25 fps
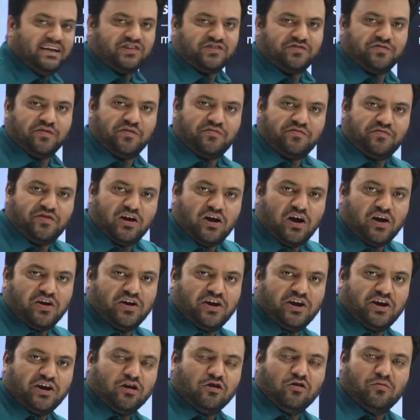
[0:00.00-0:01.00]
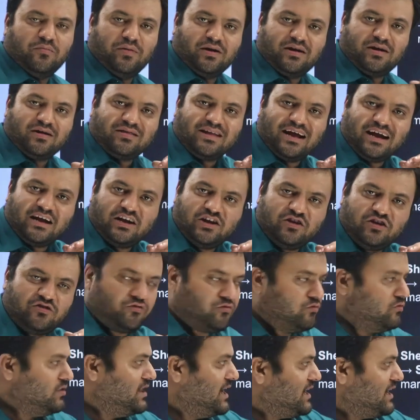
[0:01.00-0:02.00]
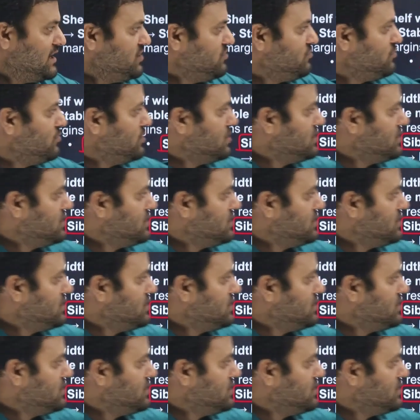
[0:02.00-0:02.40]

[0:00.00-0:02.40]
1500 kilometer. That is what the